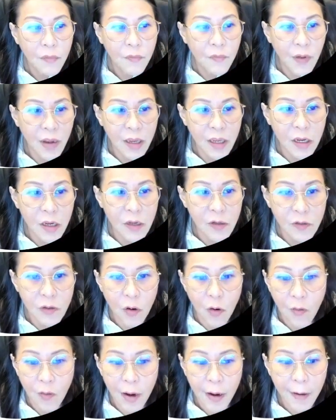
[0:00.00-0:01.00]
fire is
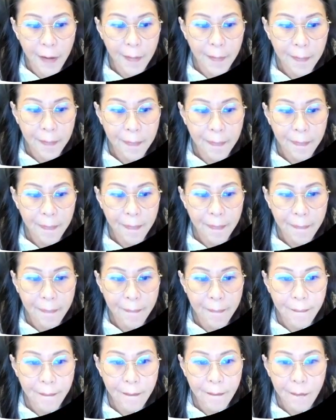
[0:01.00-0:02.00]
correct
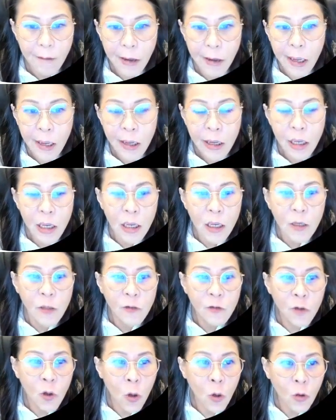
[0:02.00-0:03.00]
okay
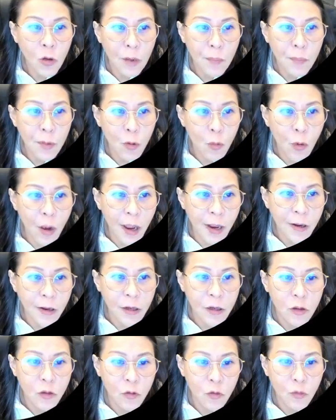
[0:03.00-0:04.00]
so number
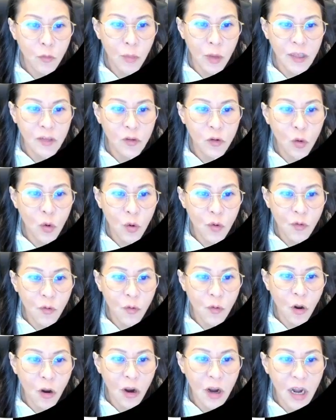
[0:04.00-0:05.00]
one you must
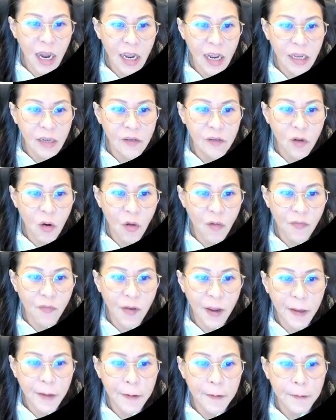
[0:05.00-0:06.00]
know online is called
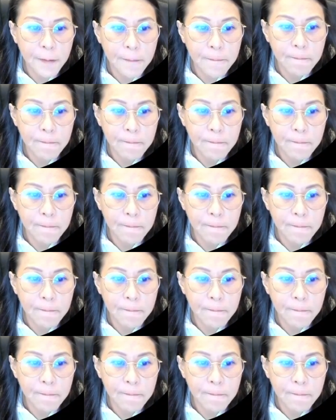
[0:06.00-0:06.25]
fire